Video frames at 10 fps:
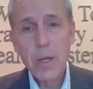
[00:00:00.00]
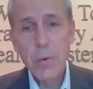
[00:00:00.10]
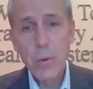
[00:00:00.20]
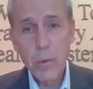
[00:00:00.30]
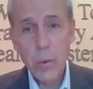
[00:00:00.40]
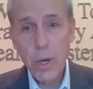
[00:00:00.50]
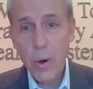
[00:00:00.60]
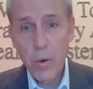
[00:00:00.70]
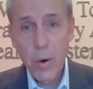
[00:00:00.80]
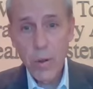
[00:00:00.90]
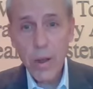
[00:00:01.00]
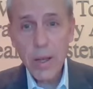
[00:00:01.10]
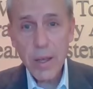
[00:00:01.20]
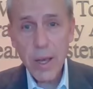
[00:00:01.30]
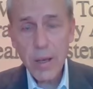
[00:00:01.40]
We don't know
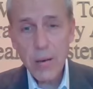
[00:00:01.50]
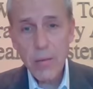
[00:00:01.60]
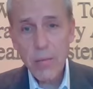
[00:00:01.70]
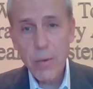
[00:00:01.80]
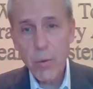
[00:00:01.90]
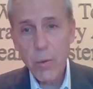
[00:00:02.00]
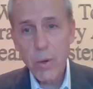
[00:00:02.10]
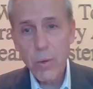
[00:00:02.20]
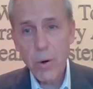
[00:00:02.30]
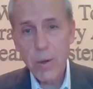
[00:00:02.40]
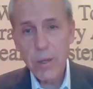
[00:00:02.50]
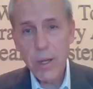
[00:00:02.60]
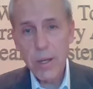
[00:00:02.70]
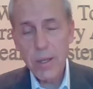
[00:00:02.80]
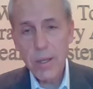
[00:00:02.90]
that yet, but we
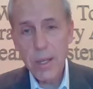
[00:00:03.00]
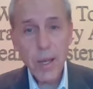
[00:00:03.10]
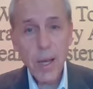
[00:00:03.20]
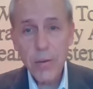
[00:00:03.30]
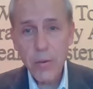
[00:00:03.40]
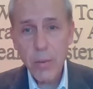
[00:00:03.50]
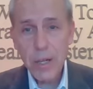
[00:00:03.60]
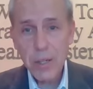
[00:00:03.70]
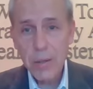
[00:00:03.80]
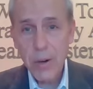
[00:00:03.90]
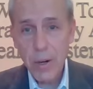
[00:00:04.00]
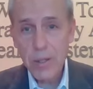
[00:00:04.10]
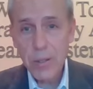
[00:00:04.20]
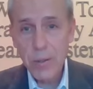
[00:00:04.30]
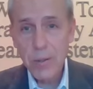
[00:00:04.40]
will get that information very
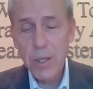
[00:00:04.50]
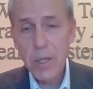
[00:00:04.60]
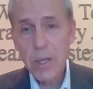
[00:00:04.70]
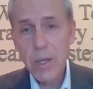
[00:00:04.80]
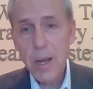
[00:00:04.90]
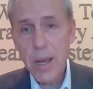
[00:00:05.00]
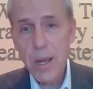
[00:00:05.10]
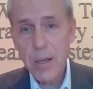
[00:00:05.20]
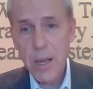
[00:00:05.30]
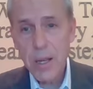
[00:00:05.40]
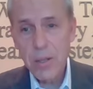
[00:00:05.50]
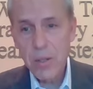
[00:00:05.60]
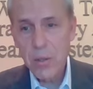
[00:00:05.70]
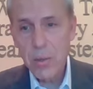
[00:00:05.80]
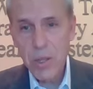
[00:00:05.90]
soon and
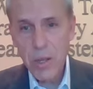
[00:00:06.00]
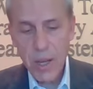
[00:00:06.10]
distribute it